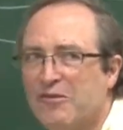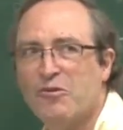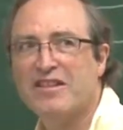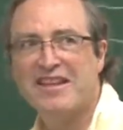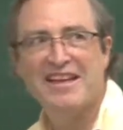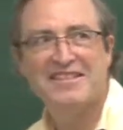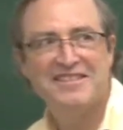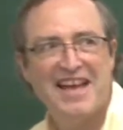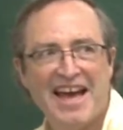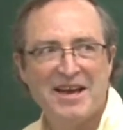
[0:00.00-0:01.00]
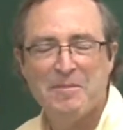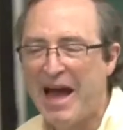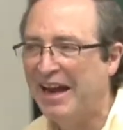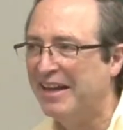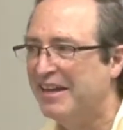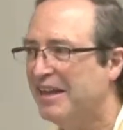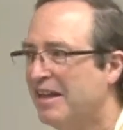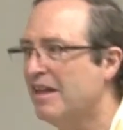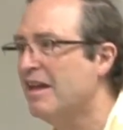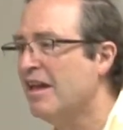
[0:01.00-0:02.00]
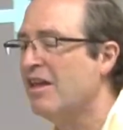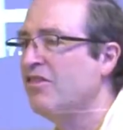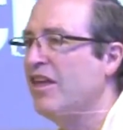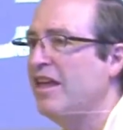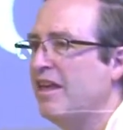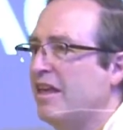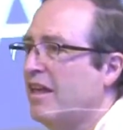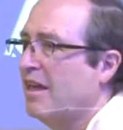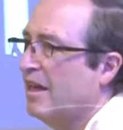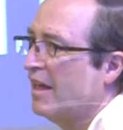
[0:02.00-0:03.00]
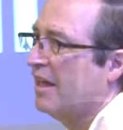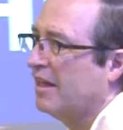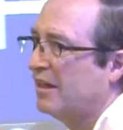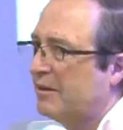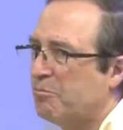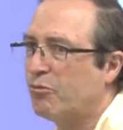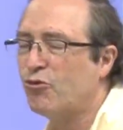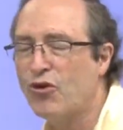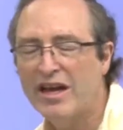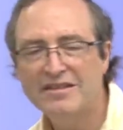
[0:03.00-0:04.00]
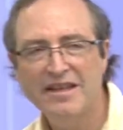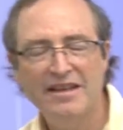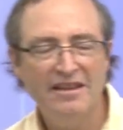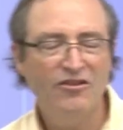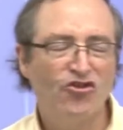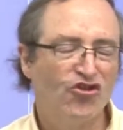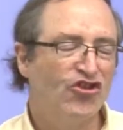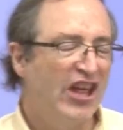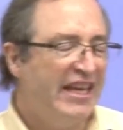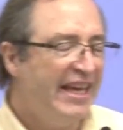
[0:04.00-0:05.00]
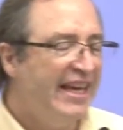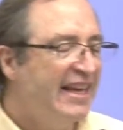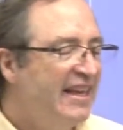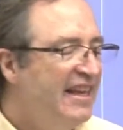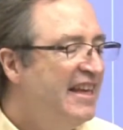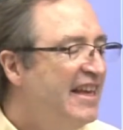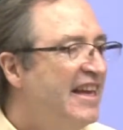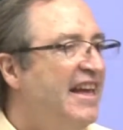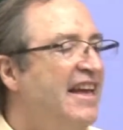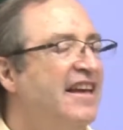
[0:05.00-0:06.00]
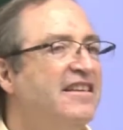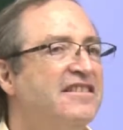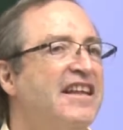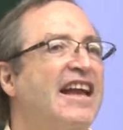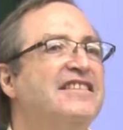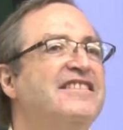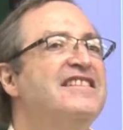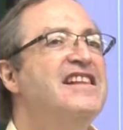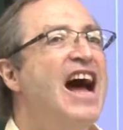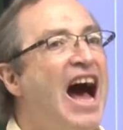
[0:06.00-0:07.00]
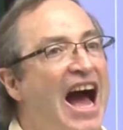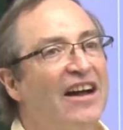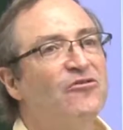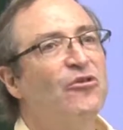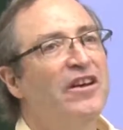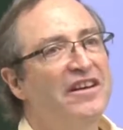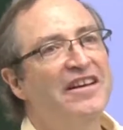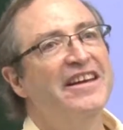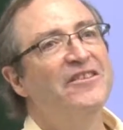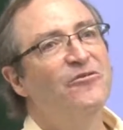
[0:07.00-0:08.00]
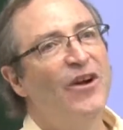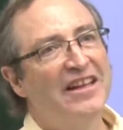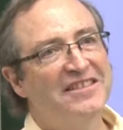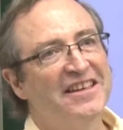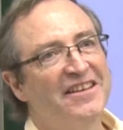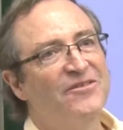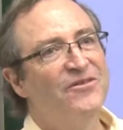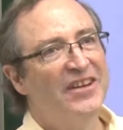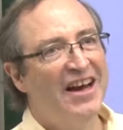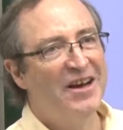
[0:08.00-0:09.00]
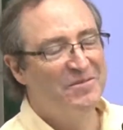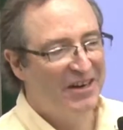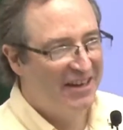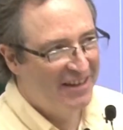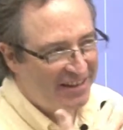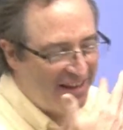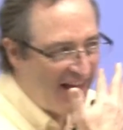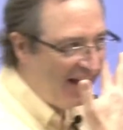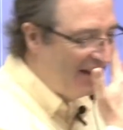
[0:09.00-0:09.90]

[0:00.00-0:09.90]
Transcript: in what they say about it. The present thinking is that it's not really resonant phenomena. Yeah.